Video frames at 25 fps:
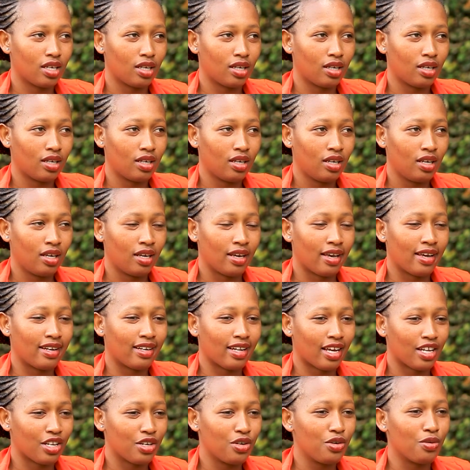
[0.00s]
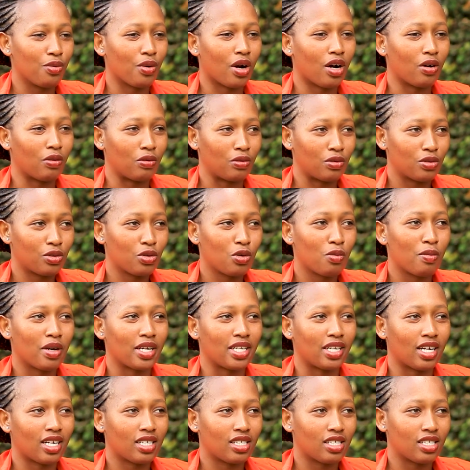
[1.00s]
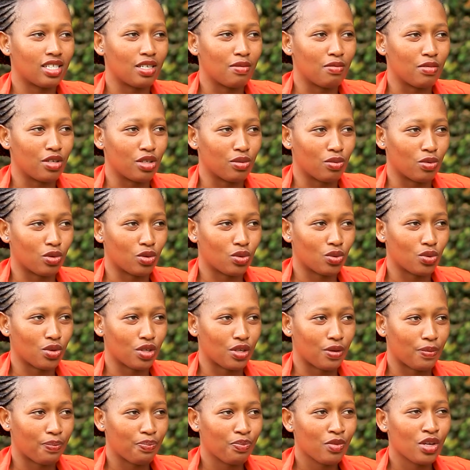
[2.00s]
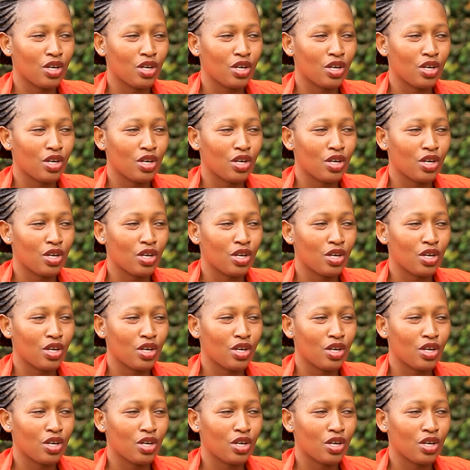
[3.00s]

And I knew, wow, so my dad's name is Muturi.